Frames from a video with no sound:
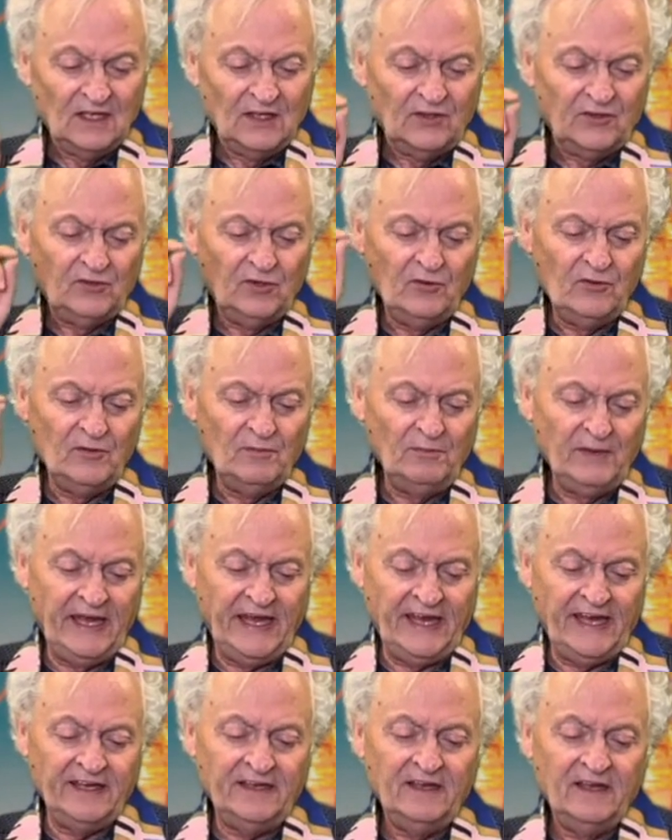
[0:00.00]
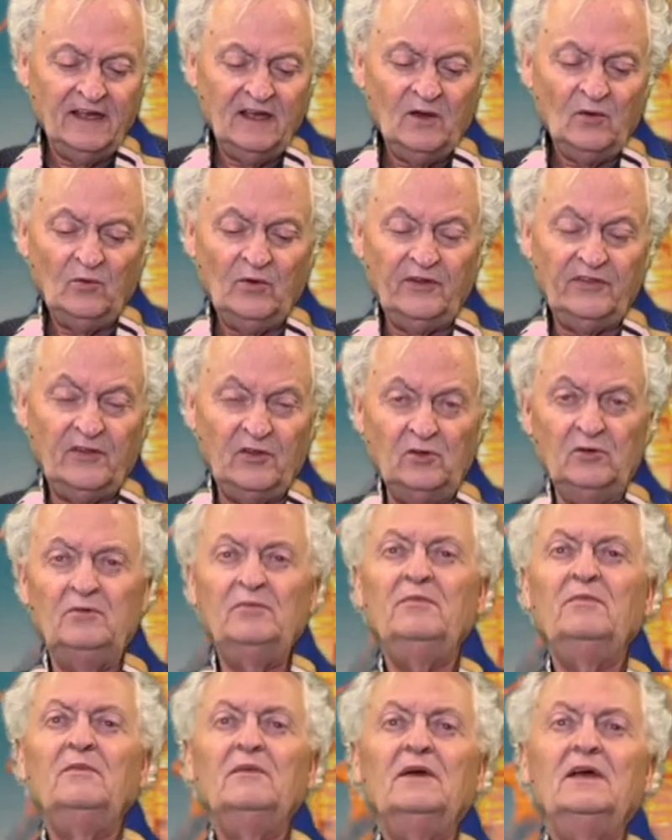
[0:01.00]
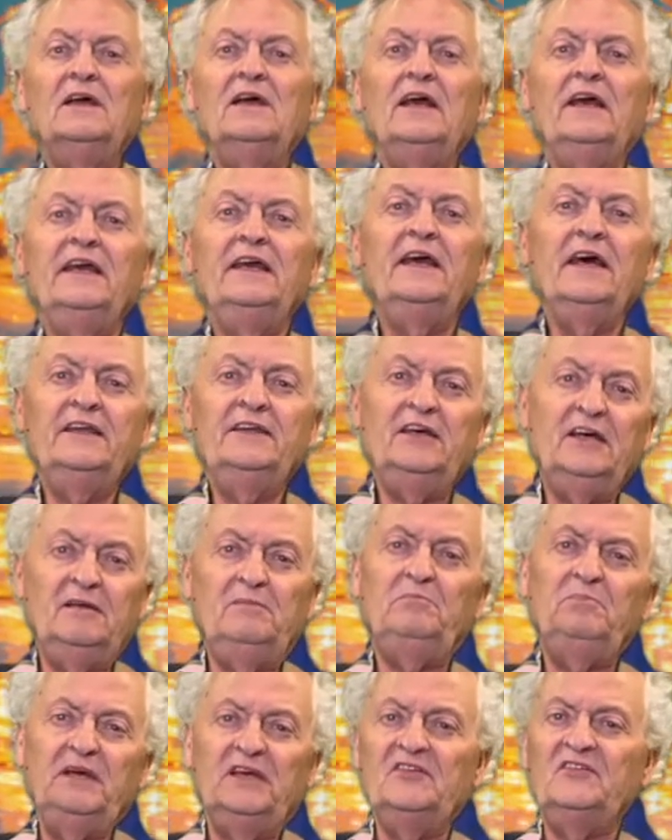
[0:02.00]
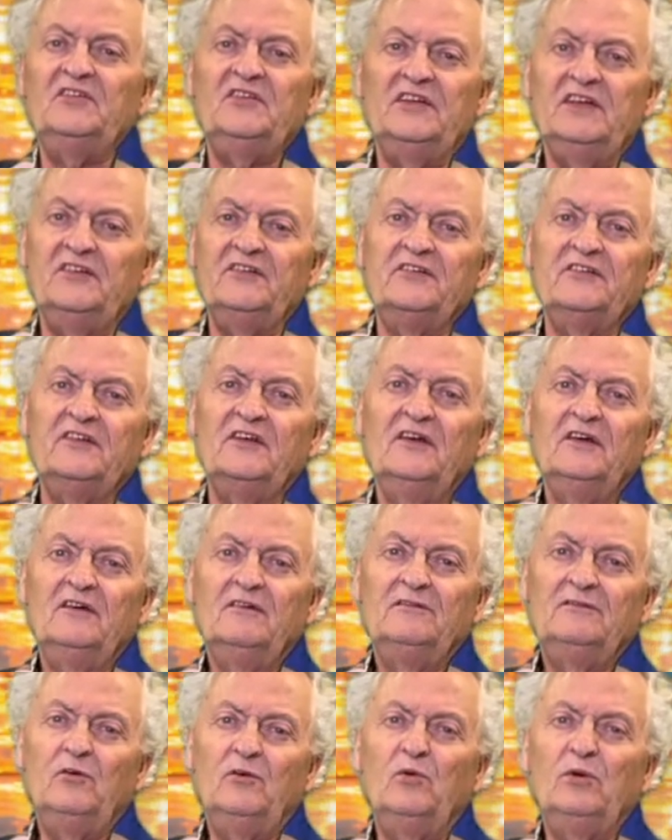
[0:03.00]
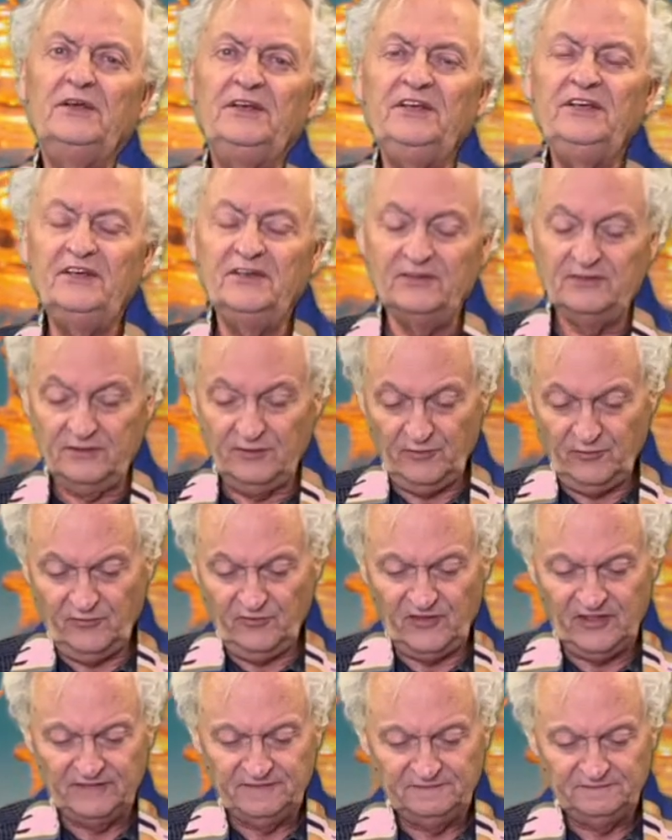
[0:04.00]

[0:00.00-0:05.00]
to the man with whom he had done business for years.